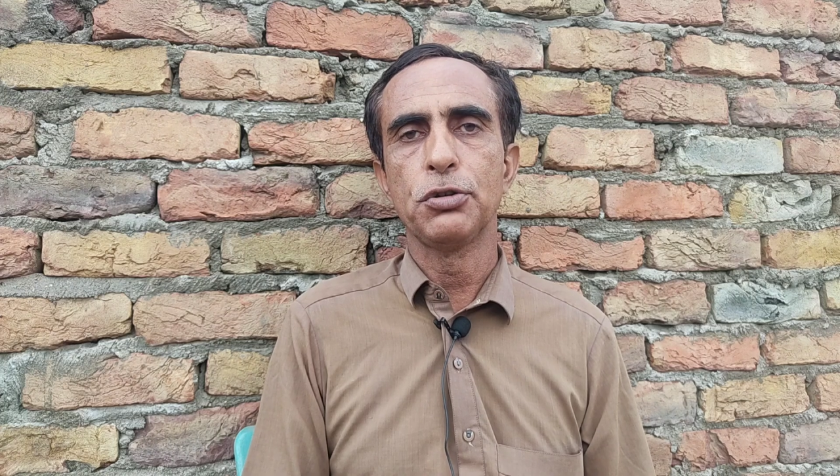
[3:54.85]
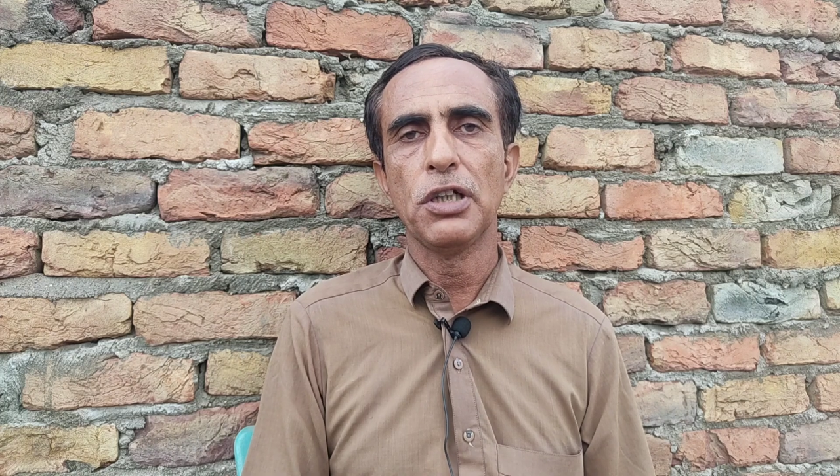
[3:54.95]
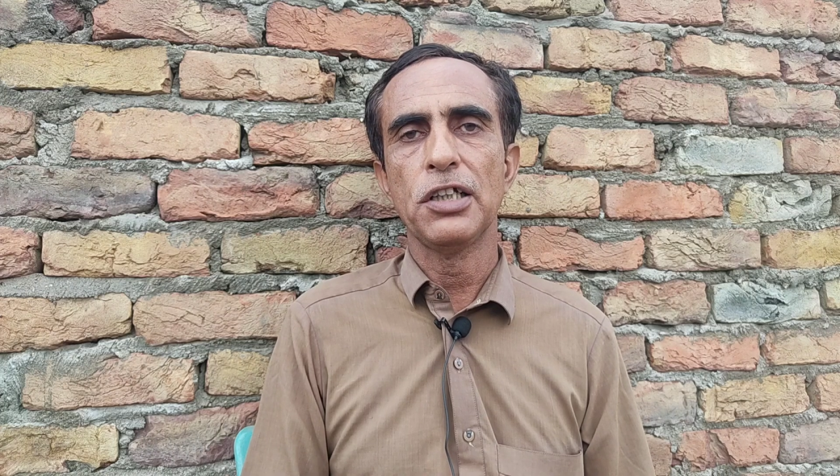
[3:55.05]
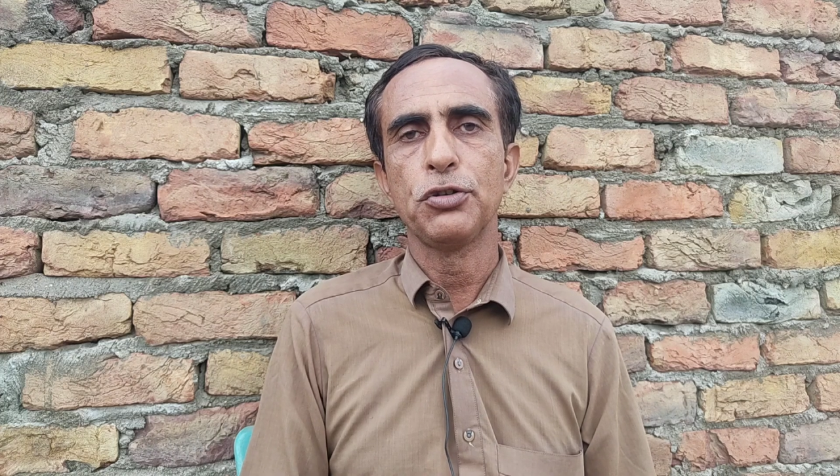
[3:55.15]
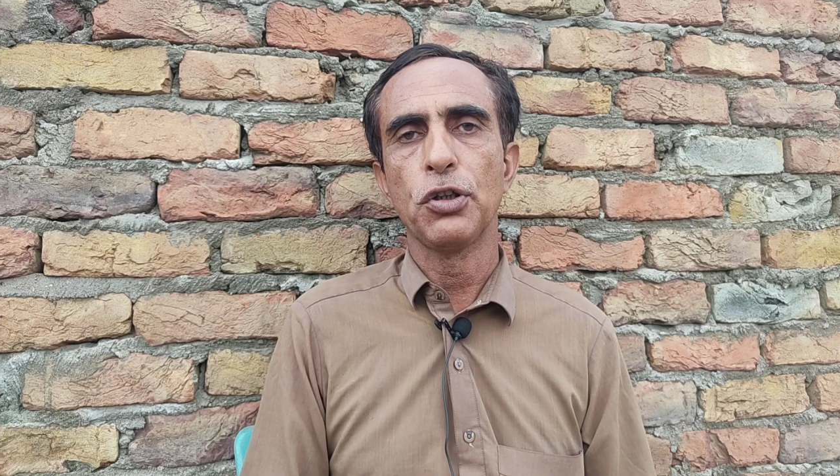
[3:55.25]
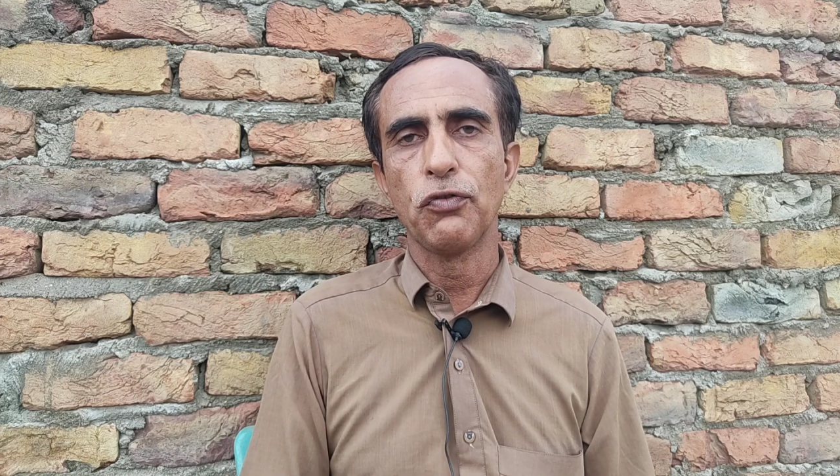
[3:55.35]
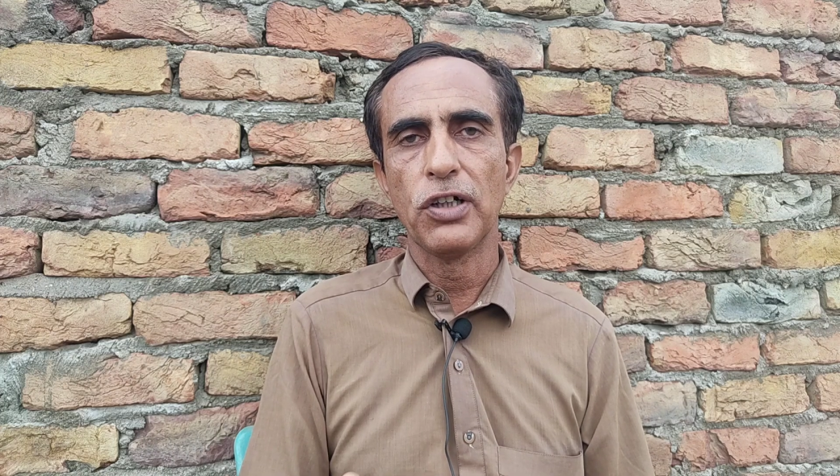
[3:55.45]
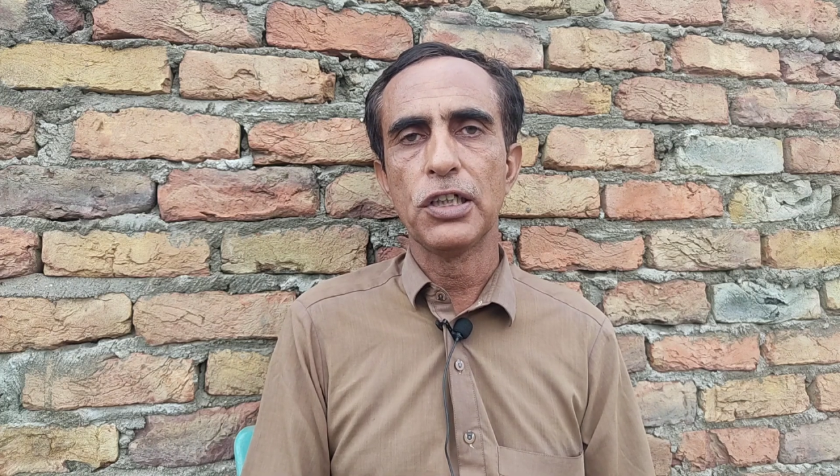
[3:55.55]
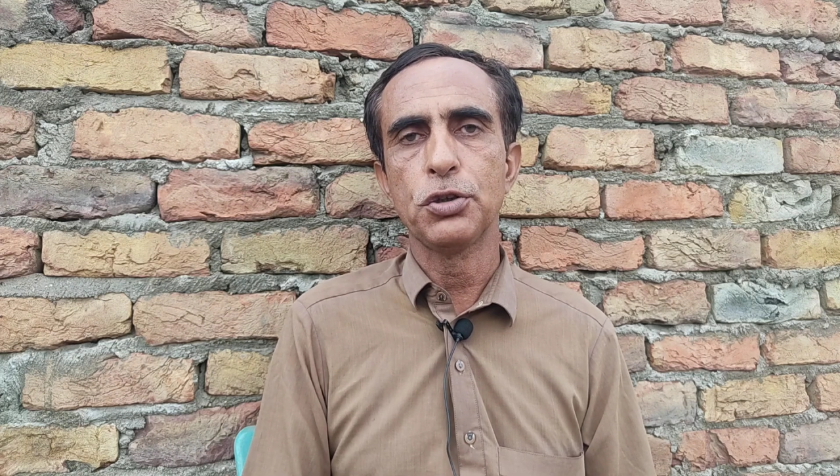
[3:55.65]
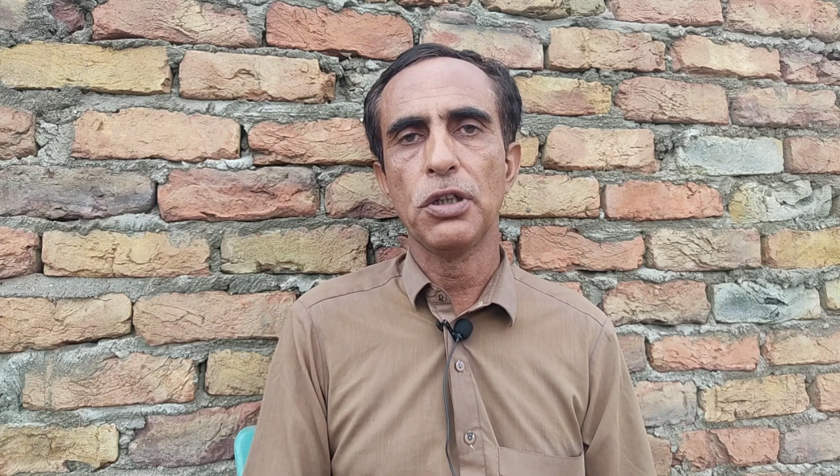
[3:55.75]
choice, your
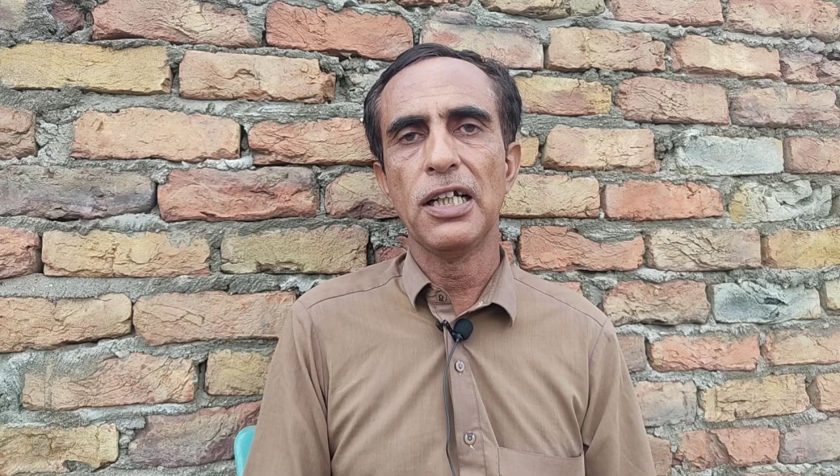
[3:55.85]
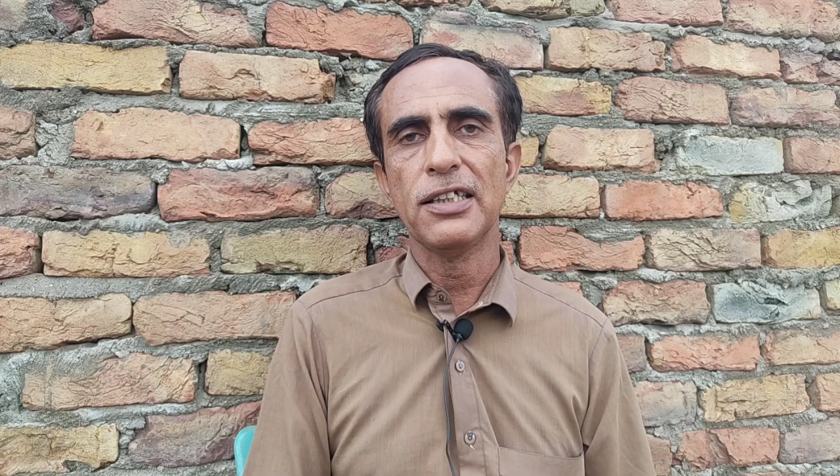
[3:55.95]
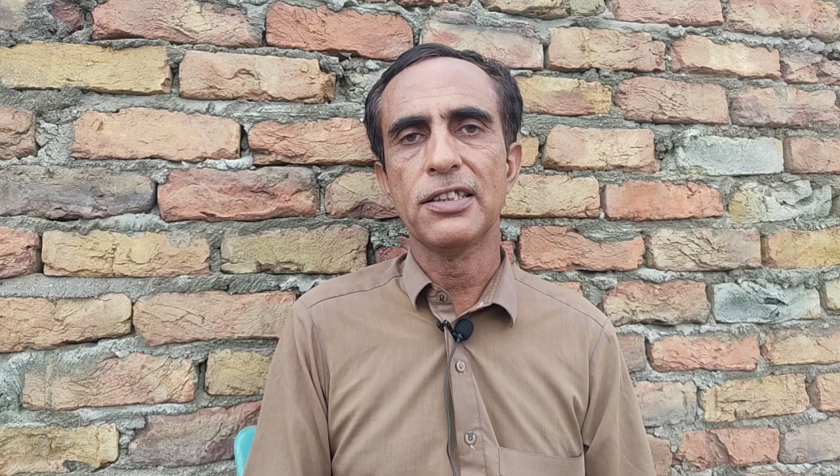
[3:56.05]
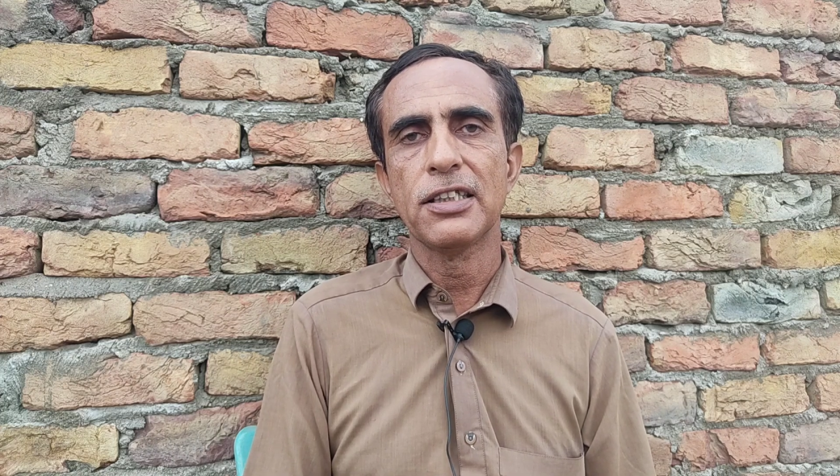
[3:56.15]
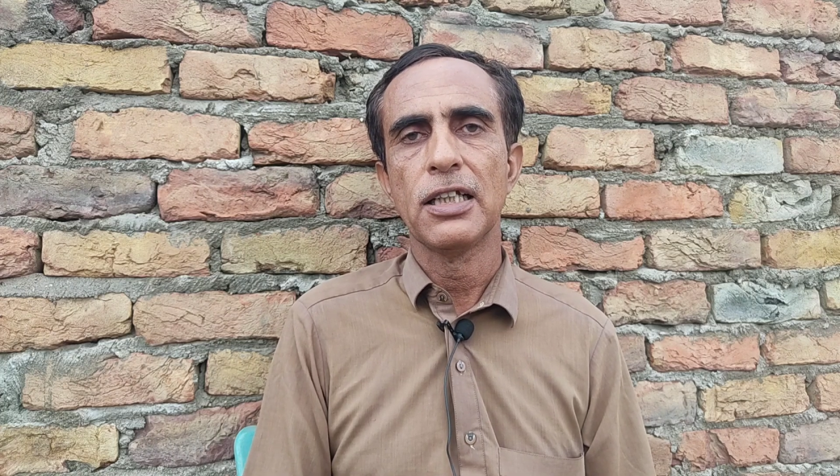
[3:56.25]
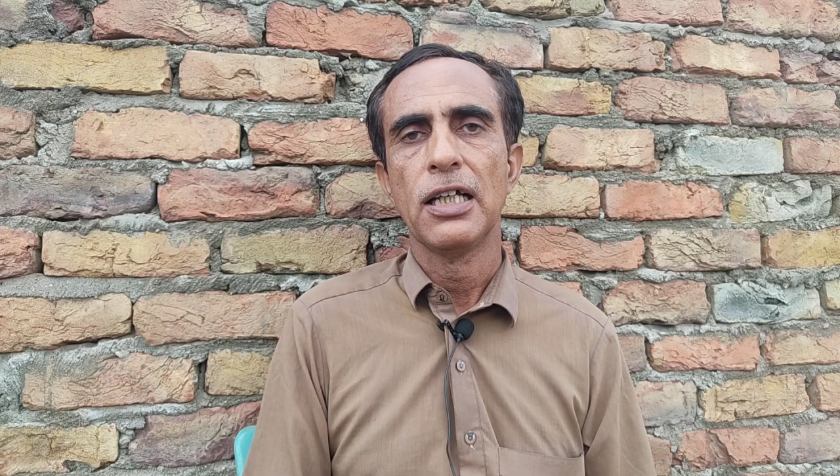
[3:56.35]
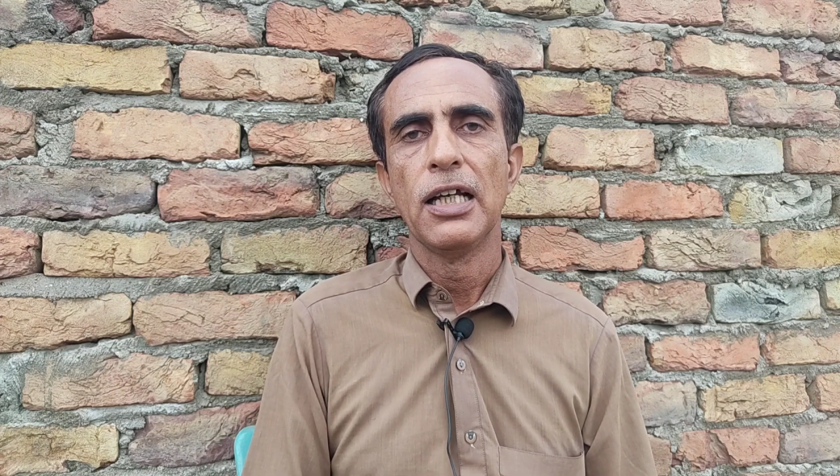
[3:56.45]
word choice